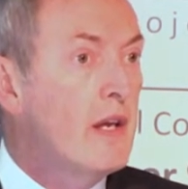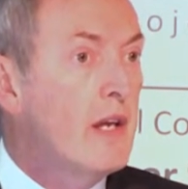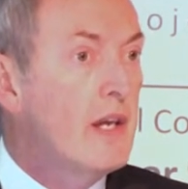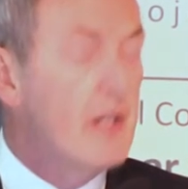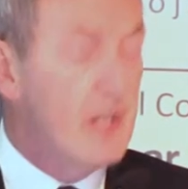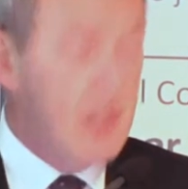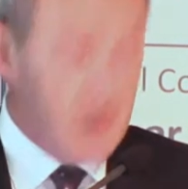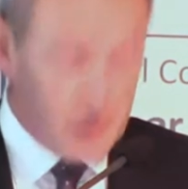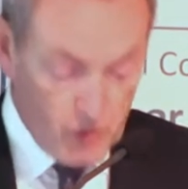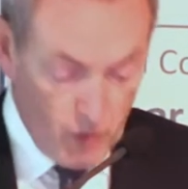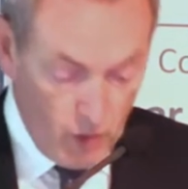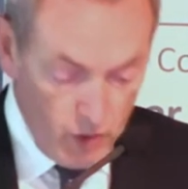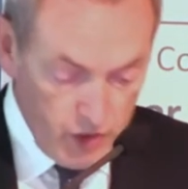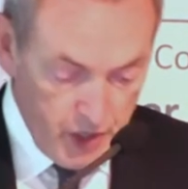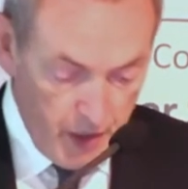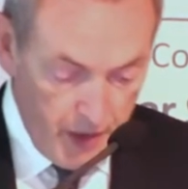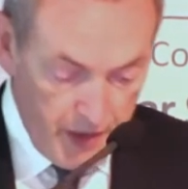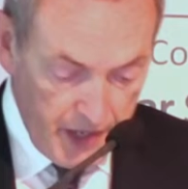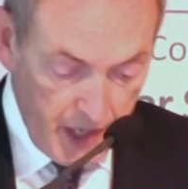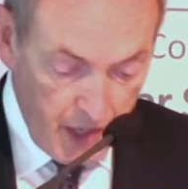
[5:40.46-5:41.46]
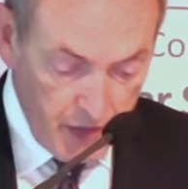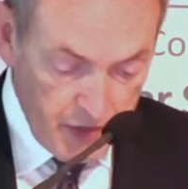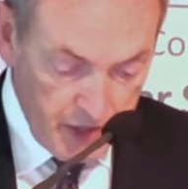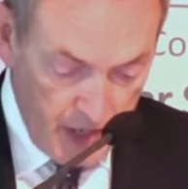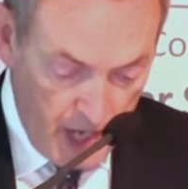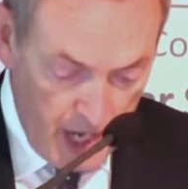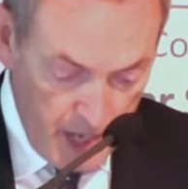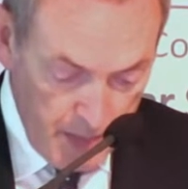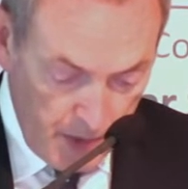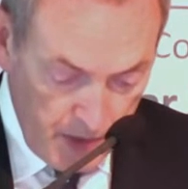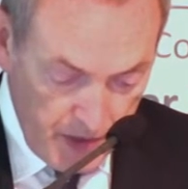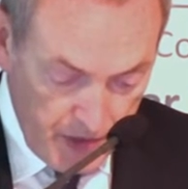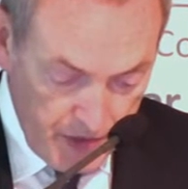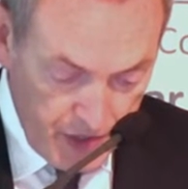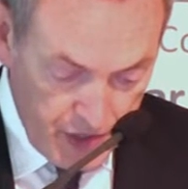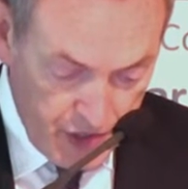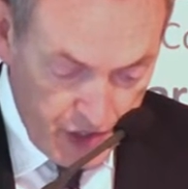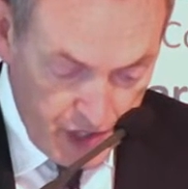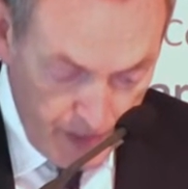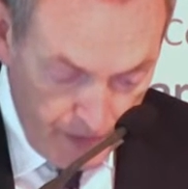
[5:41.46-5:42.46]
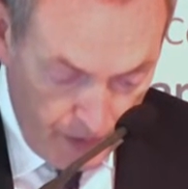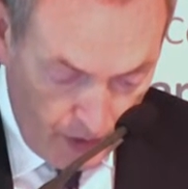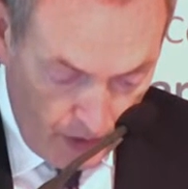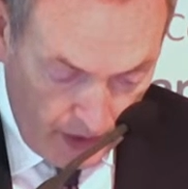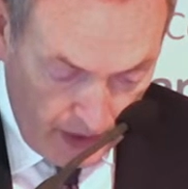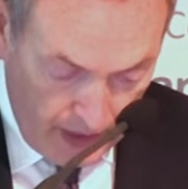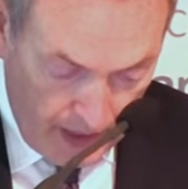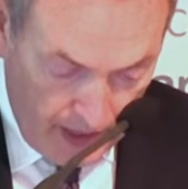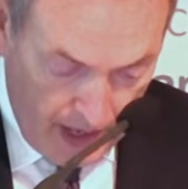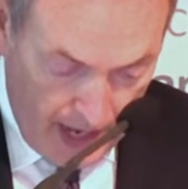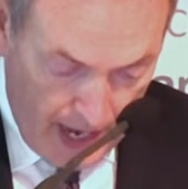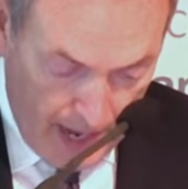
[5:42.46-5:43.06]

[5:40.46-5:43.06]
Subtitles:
It is also, I think, undeniable that the civil